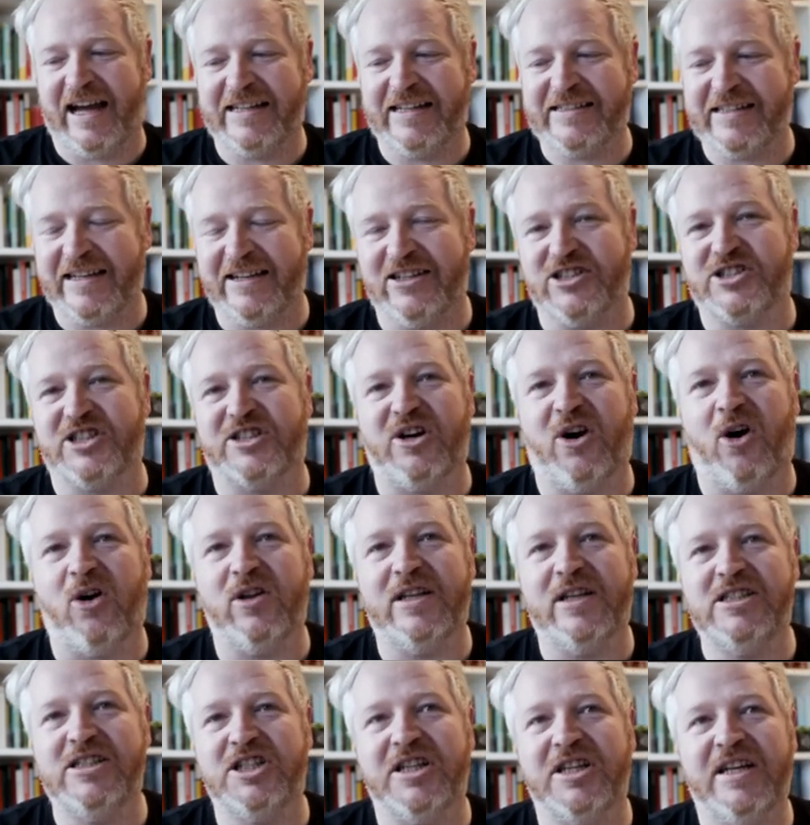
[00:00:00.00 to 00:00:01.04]
at Ayrshire
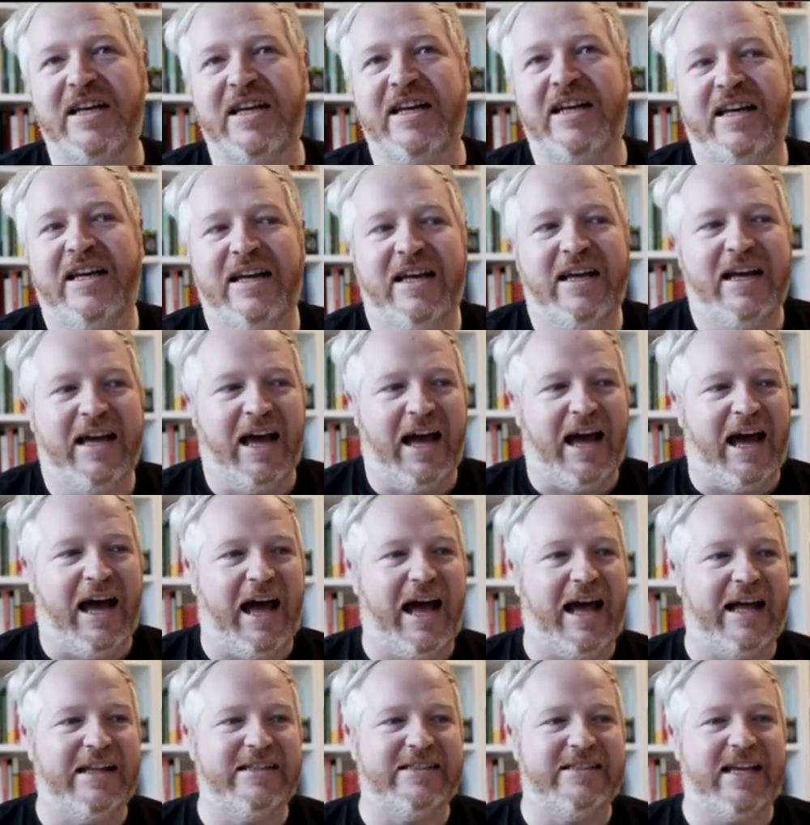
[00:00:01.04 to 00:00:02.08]
College.
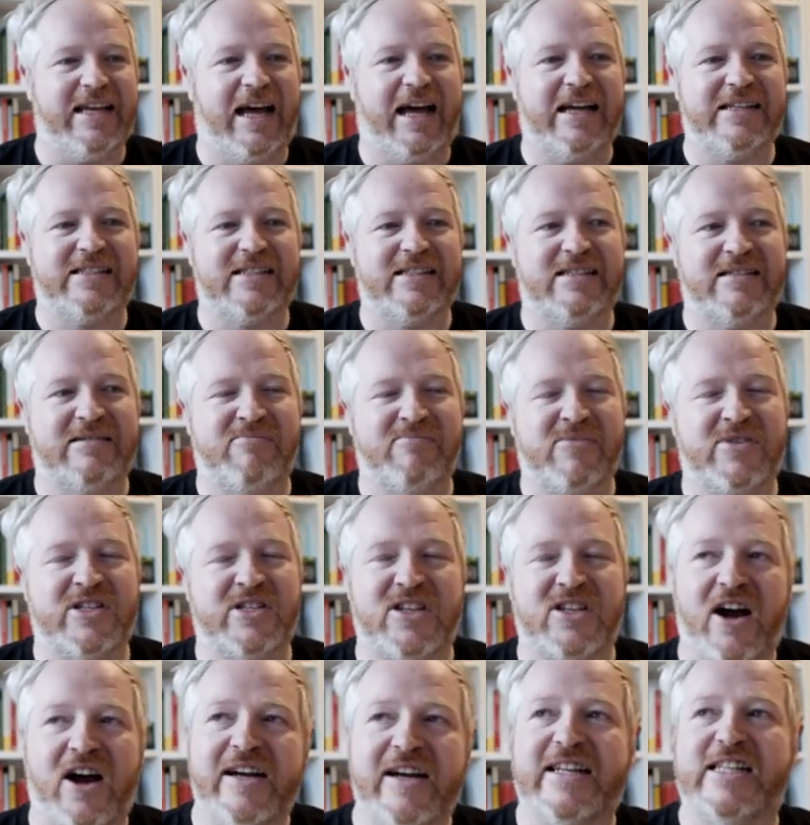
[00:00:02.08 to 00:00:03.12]
And I
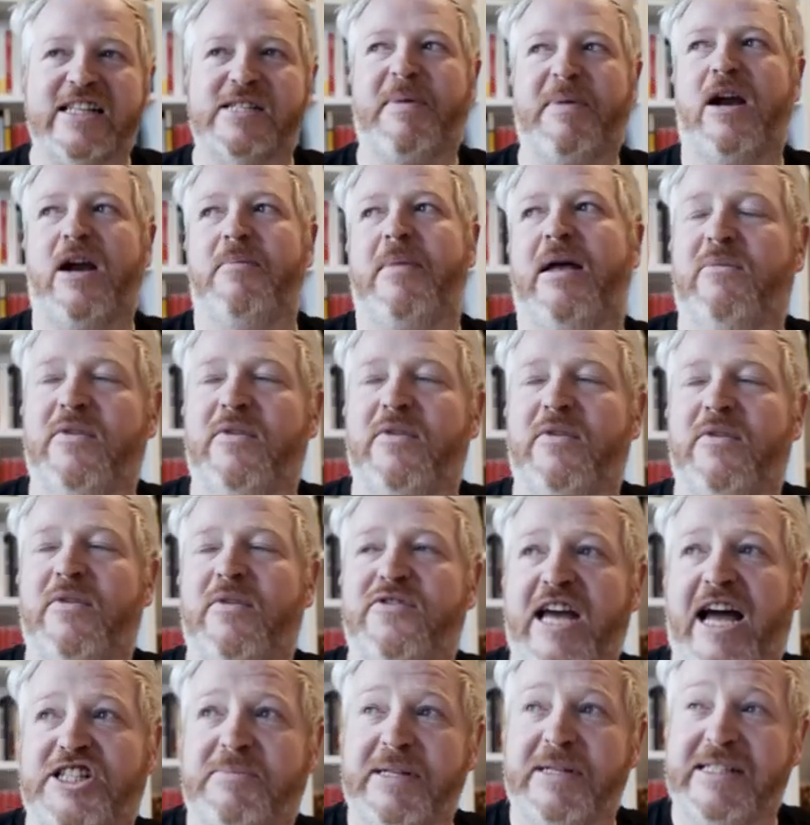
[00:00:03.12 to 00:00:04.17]
started experimenting with
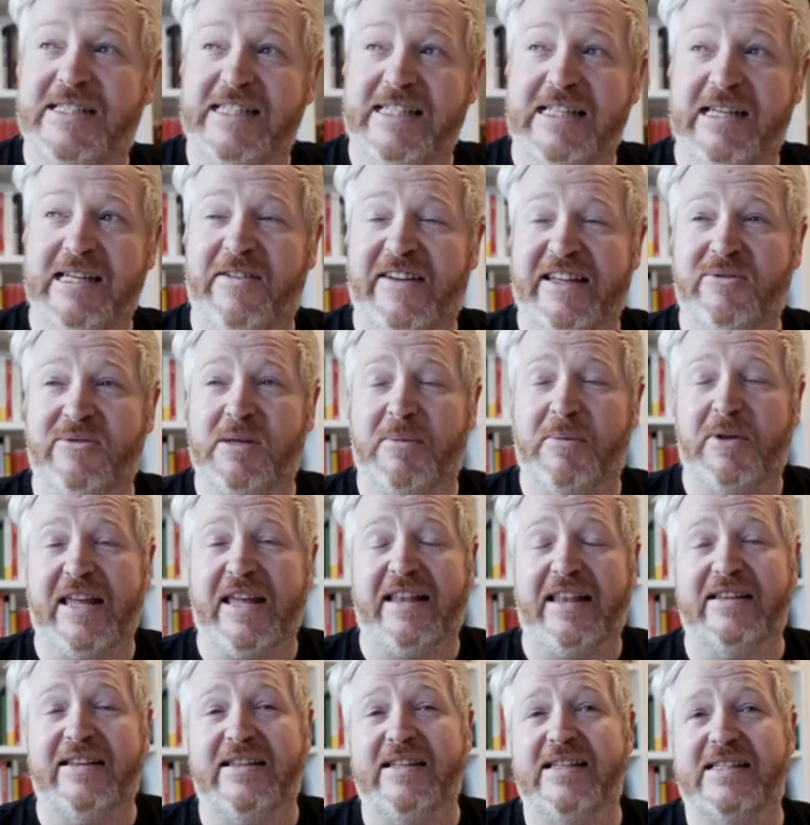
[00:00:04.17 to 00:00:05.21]
ChatGPT, I think it was
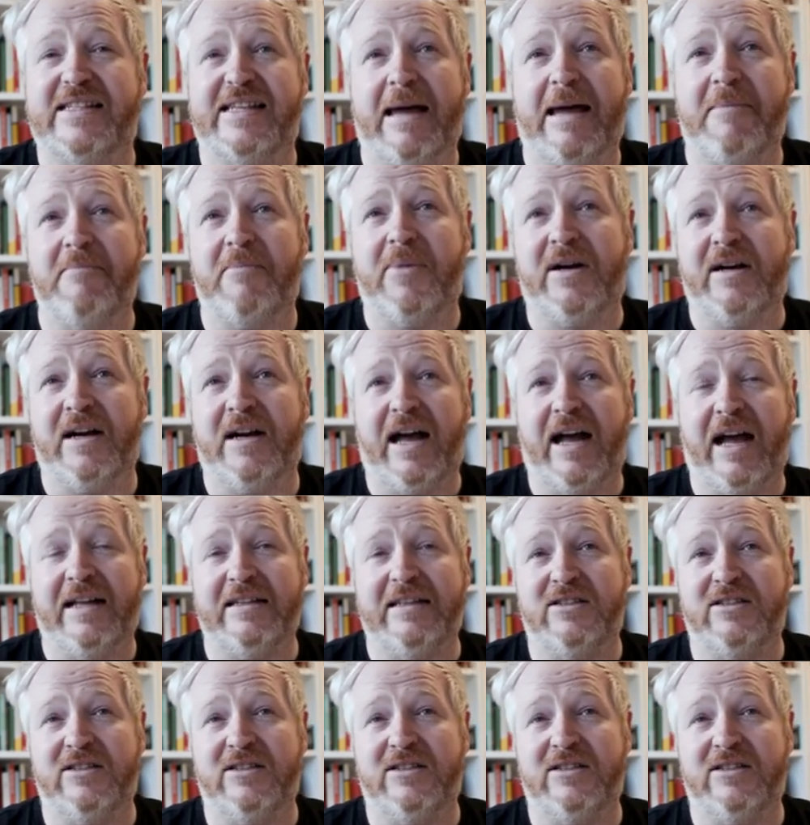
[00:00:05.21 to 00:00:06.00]
about the end of December.